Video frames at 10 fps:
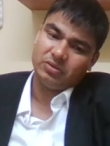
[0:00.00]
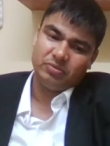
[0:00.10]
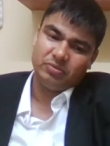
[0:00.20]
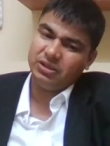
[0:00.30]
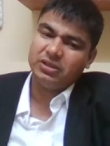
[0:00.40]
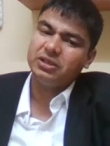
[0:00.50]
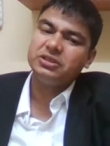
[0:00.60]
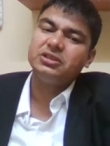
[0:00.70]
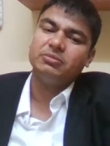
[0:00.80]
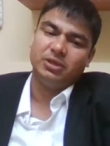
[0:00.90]
within the
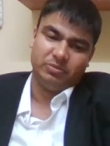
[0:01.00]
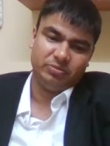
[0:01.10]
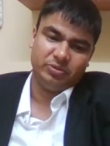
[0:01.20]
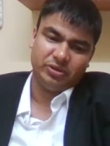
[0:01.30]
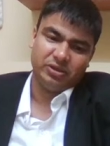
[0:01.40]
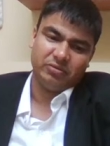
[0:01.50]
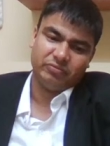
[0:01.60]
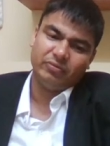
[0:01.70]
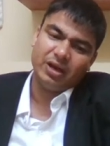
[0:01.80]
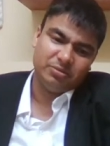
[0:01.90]
reasonable period of
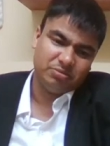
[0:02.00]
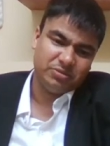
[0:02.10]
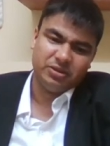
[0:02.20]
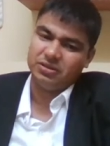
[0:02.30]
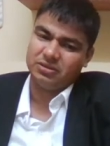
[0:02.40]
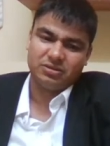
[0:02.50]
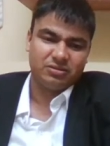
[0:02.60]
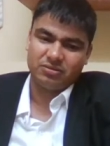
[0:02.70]
5 days.